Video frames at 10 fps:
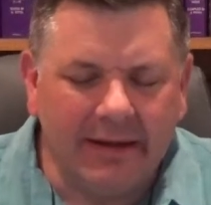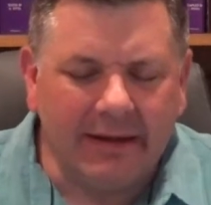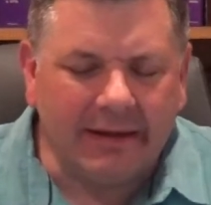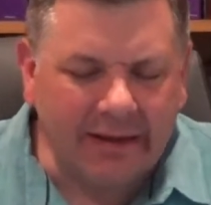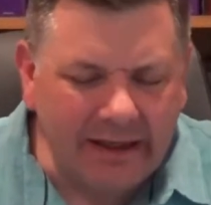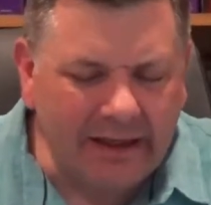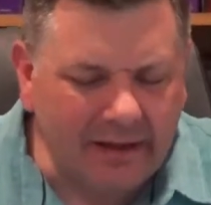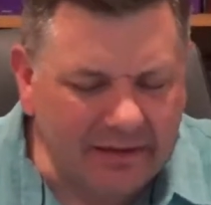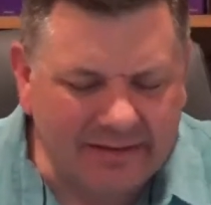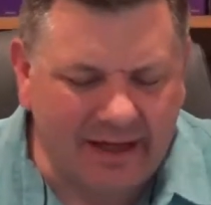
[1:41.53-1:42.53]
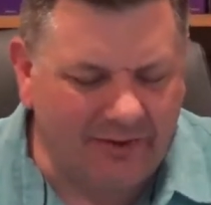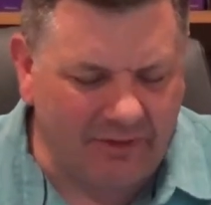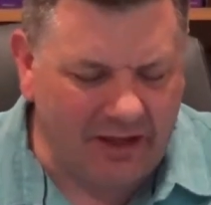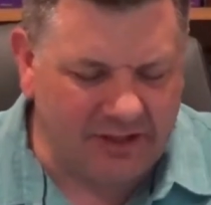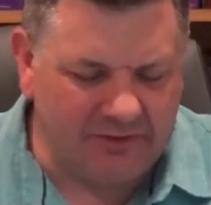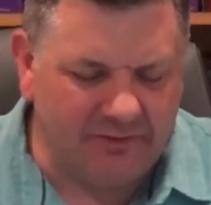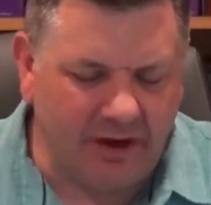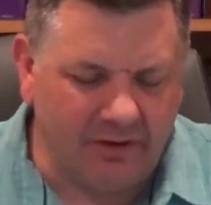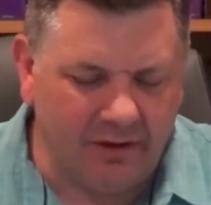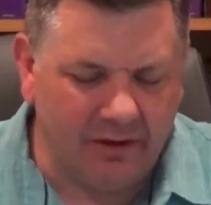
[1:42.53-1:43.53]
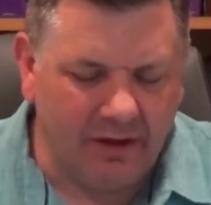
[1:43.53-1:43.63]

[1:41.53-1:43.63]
need salvation, Father.